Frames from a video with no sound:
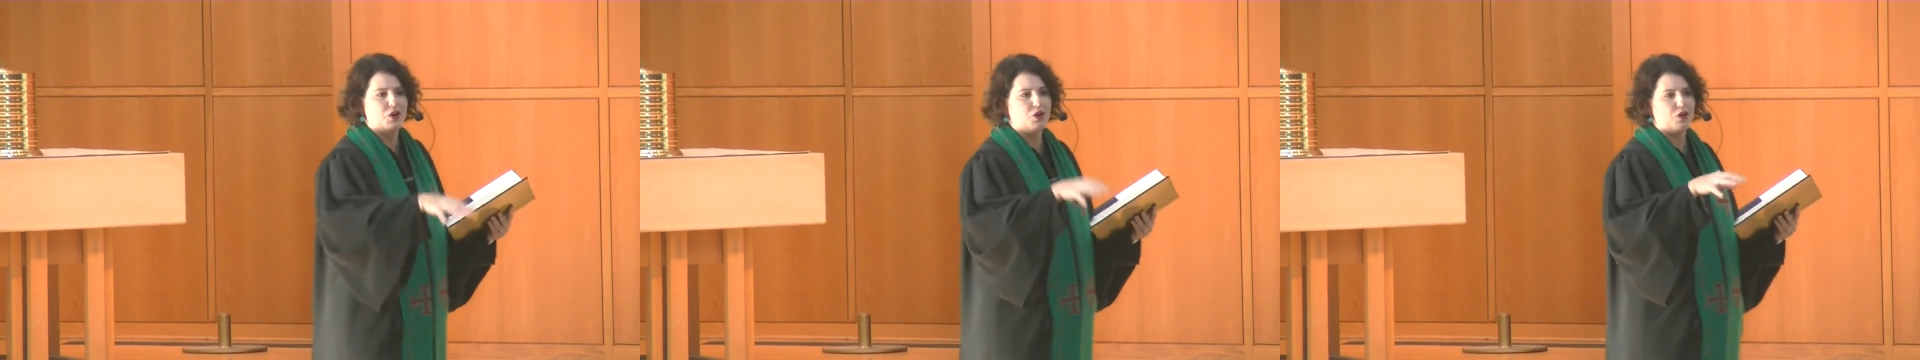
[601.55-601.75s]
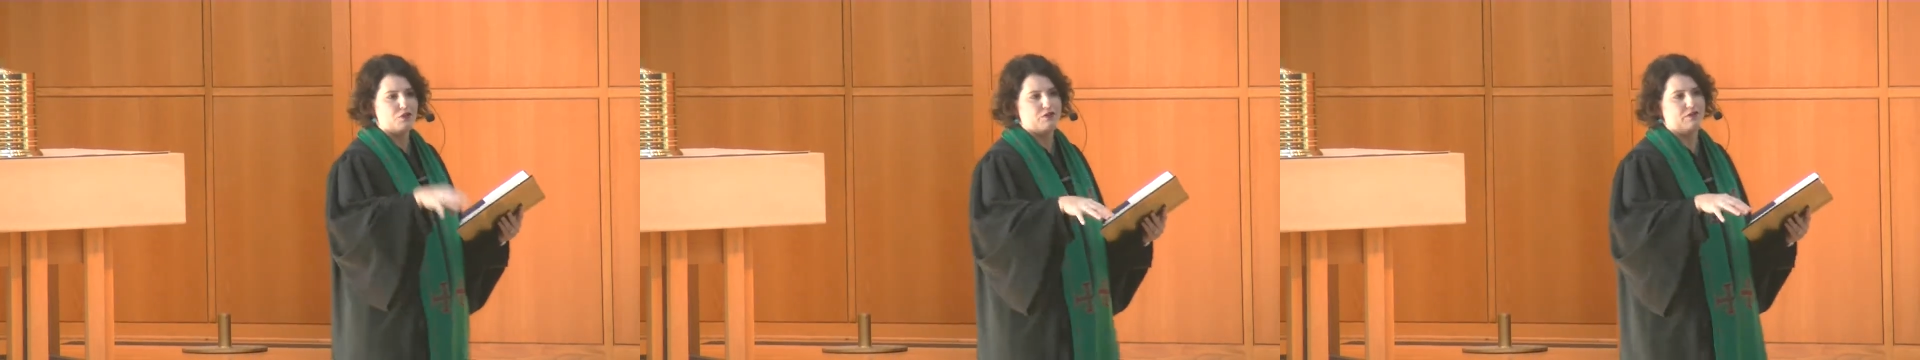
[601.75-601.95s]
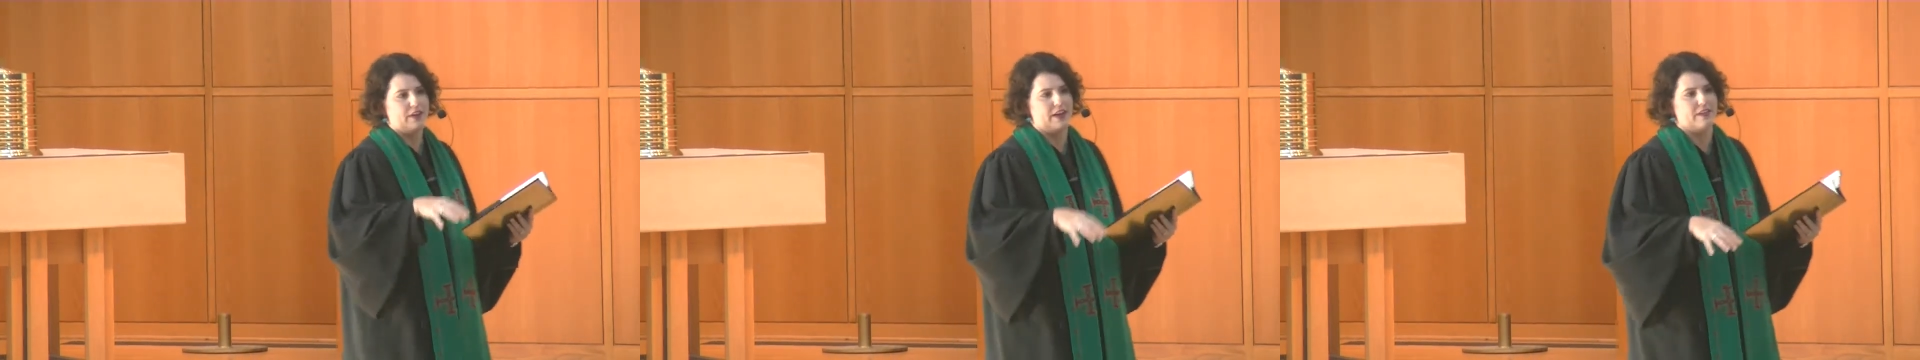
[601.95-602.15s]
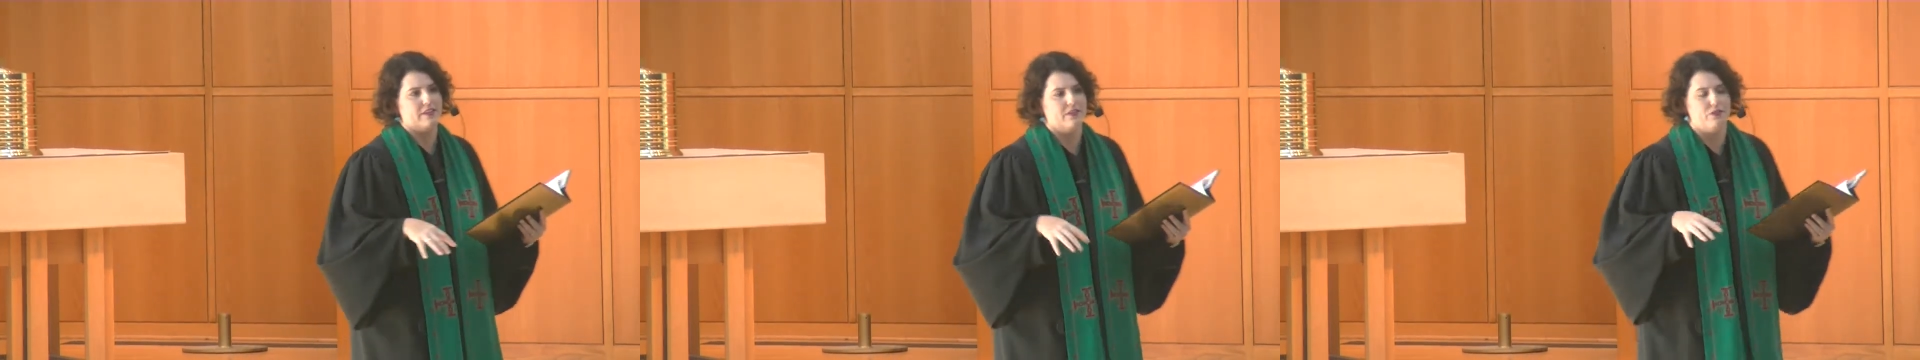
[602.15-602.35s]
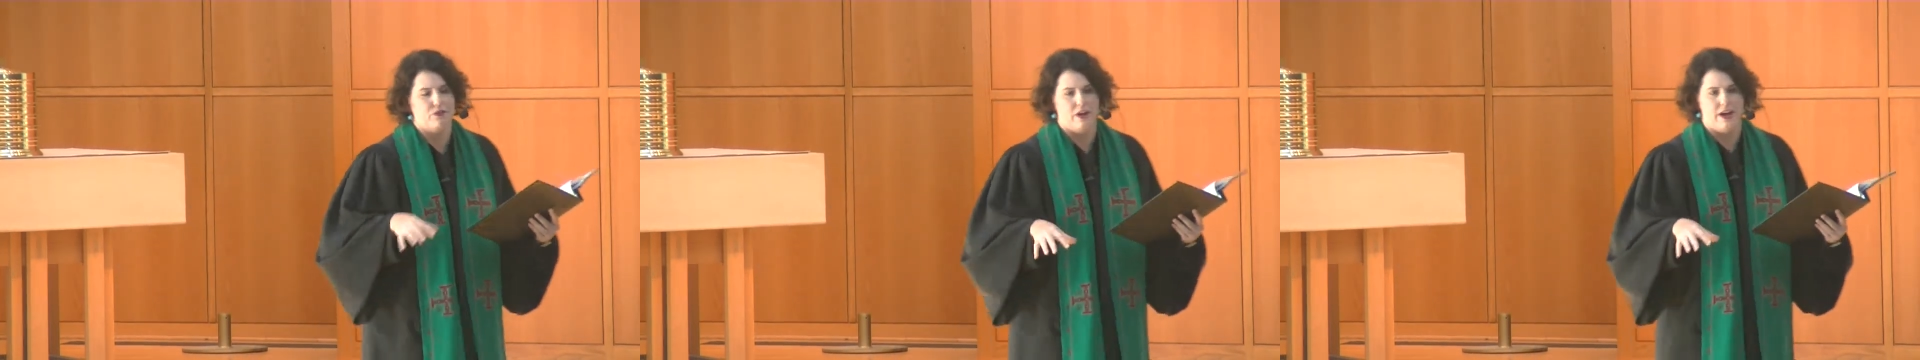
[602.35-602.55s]
her
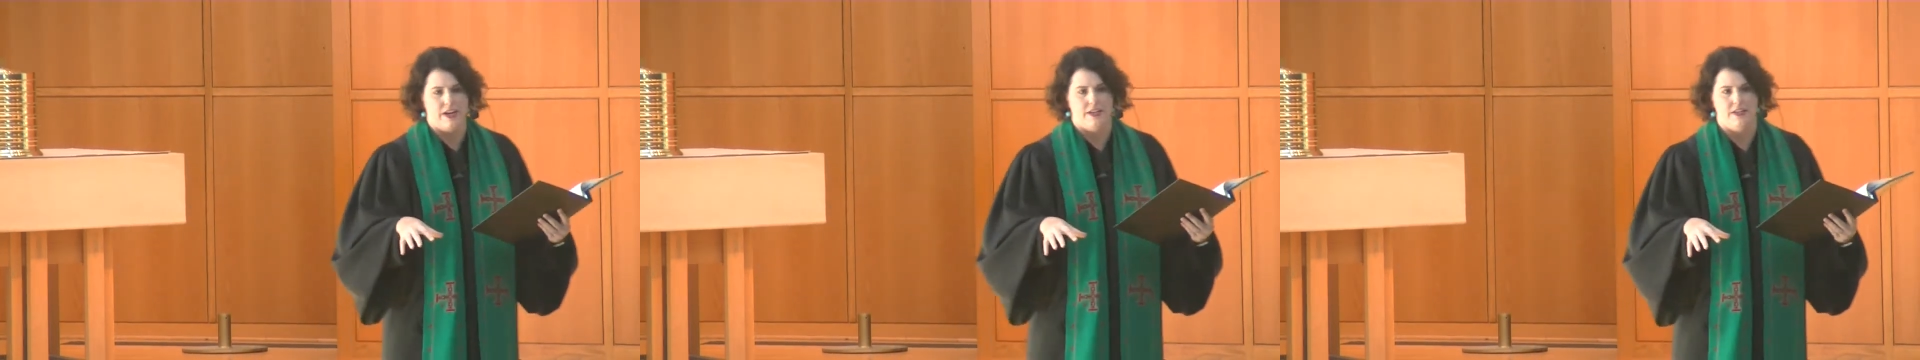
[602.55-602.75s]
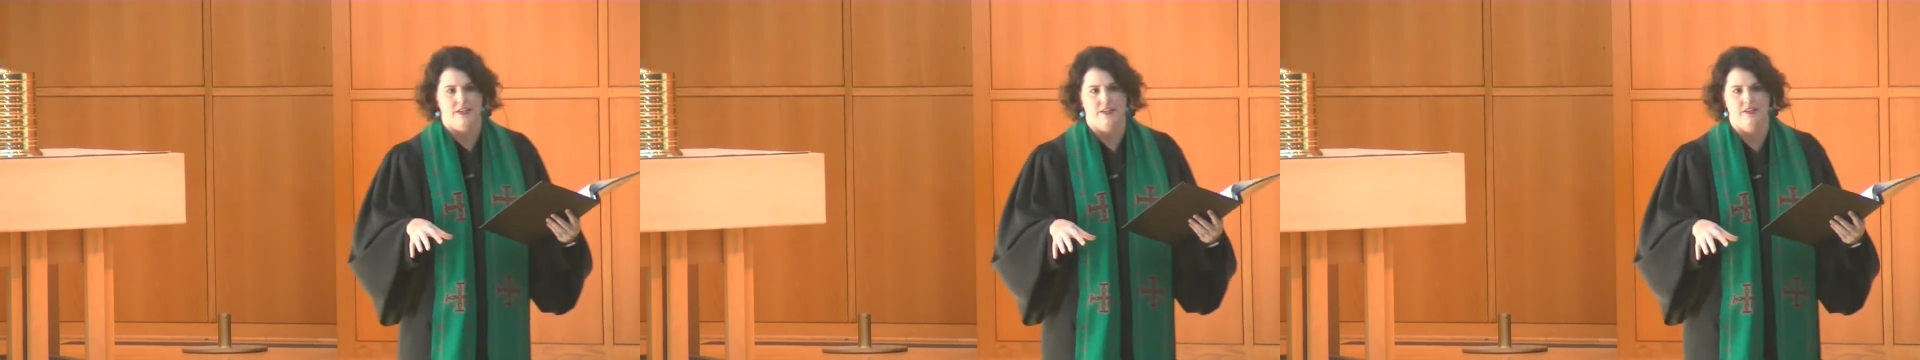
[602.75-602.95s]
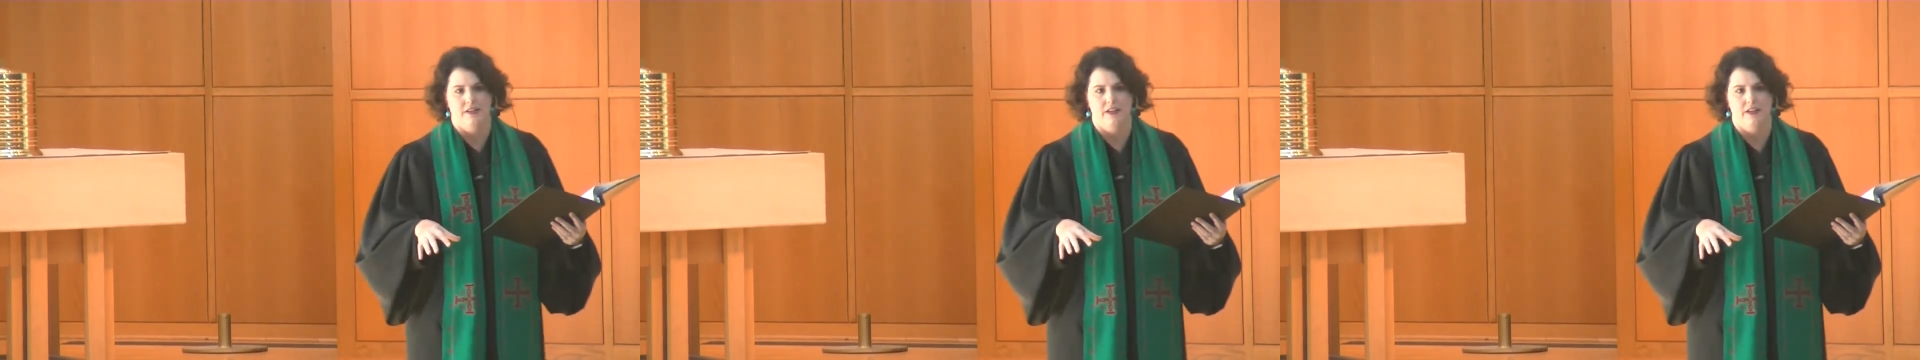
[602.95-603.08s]
faith great